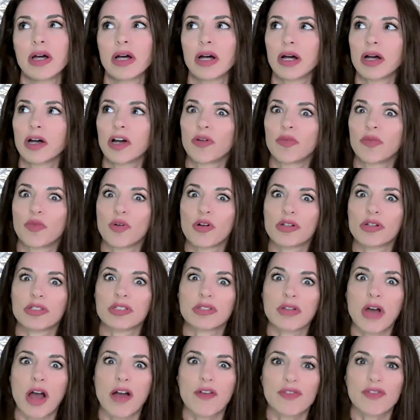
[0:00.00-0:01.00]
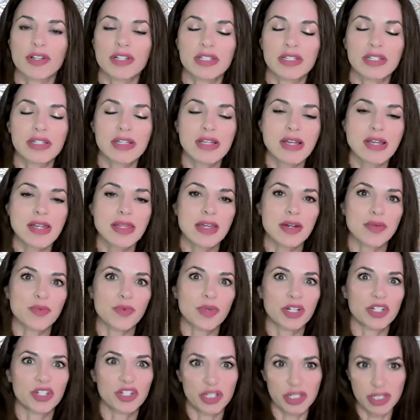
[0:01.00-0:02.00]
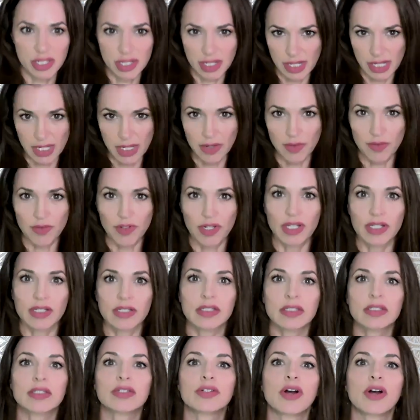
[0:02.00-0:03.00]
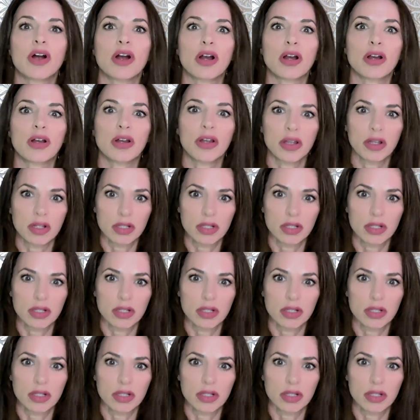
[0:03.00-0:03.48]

more sovereignty than when she's an evening star.